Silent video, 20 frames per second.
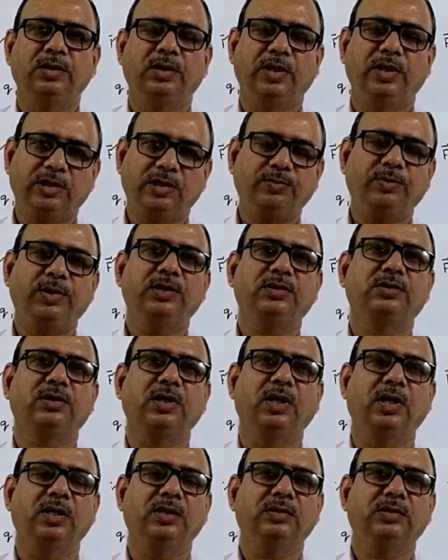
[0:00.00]
expressed
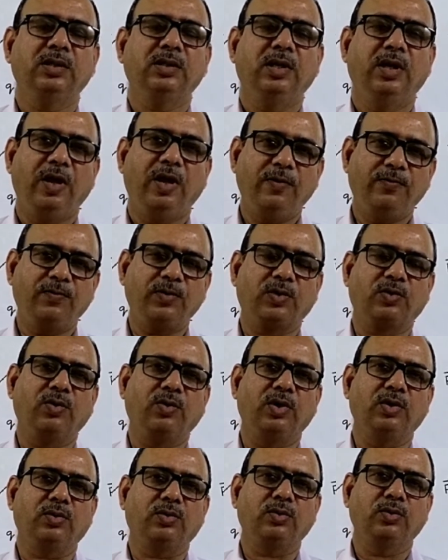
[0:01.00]
as F
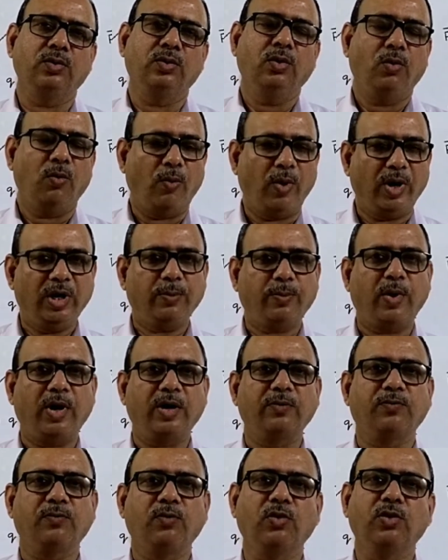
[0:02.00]
equal to 1
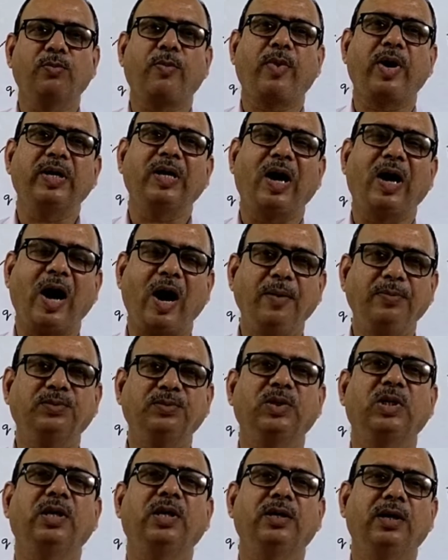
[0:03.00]
upon 4 pi
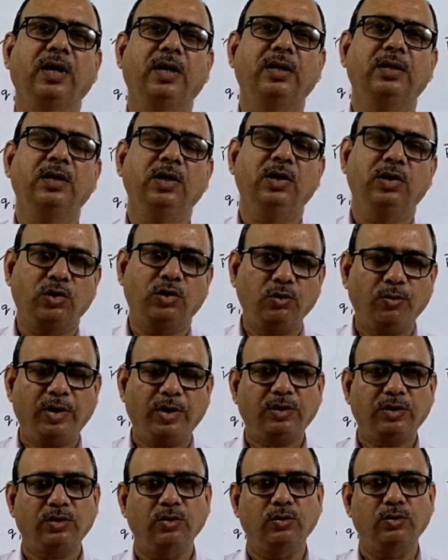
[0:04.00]
epsilon naught
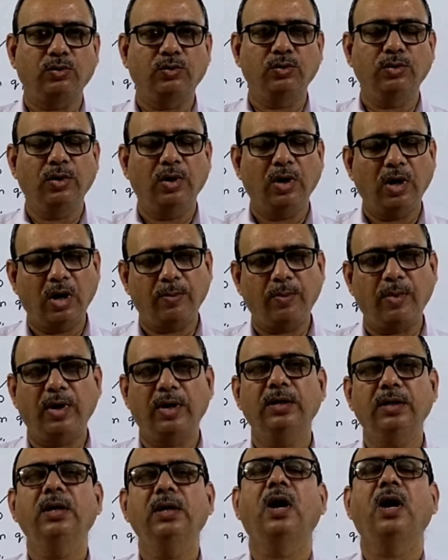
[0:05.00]
Q1 Q2
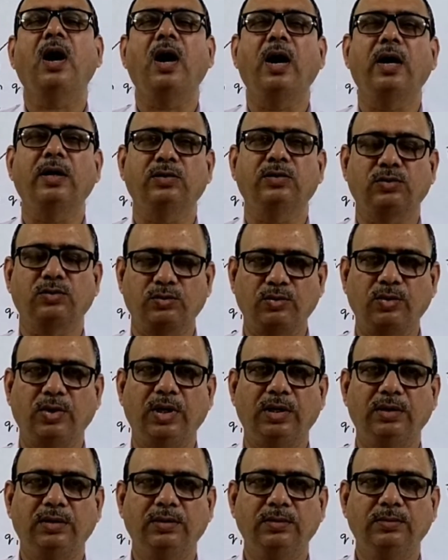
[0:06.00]
upon R
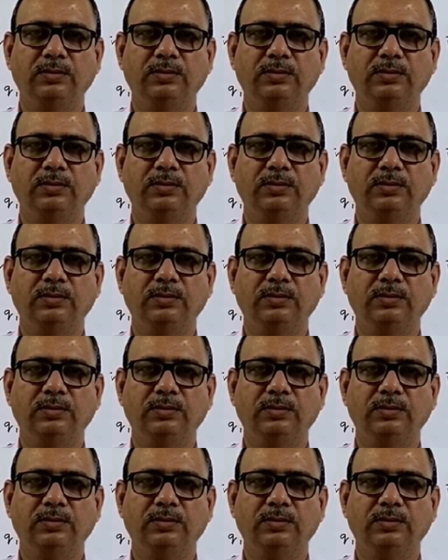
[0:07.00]
square.